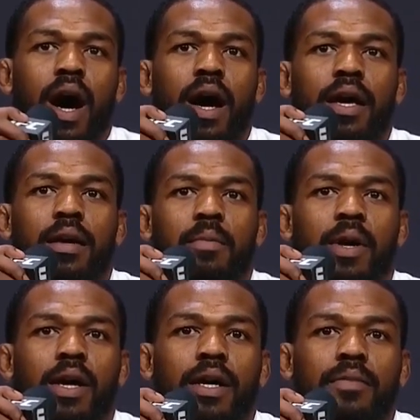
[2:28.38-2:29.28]
I am,
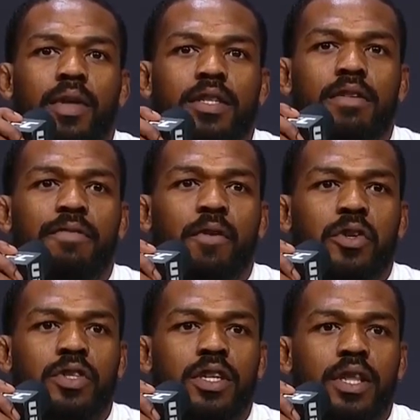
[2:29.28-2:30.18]
it's
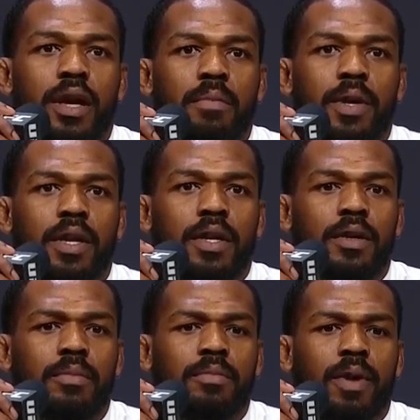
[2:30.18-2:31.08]
unfortunate that me and
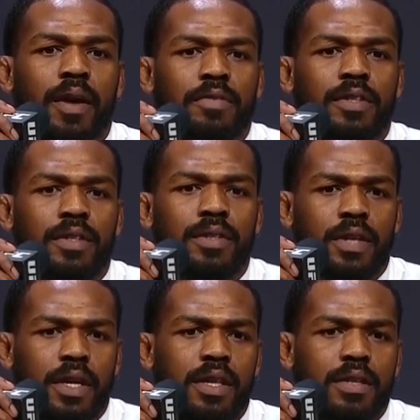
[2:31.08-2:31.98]
him have to
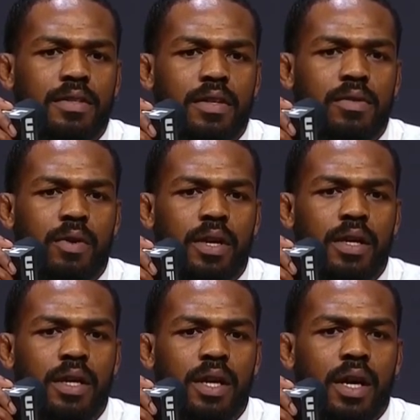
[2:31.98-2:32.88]
take things this way.
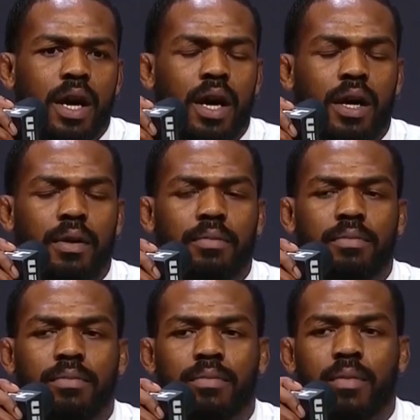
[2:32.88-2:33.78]

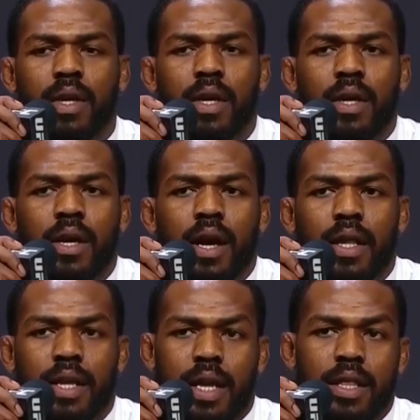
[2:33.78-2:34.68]

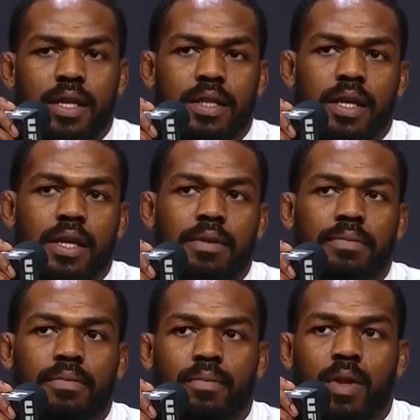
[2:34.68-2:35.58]
At the end of the day,
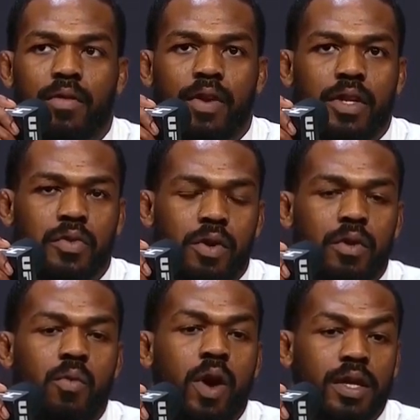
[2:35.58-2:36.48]
if
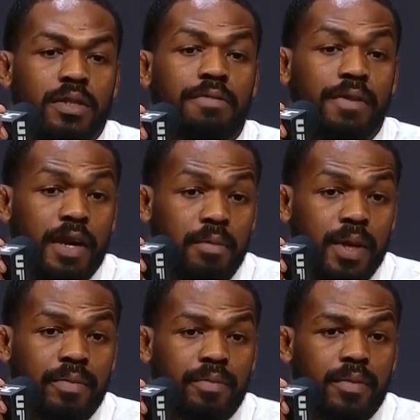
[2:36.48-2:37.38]
Israel wanted to fight
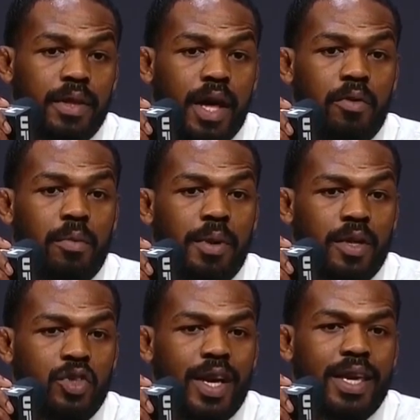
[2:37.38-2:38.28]
me, that would
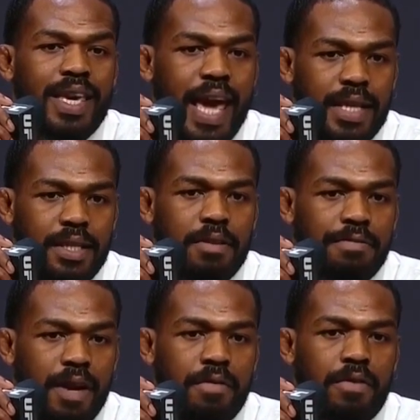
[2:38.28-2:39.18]
be a gigantic
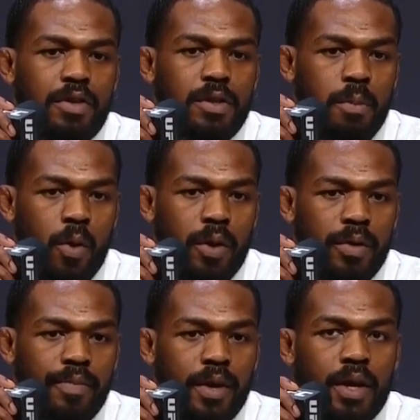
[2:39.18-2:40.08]
fight for the sport.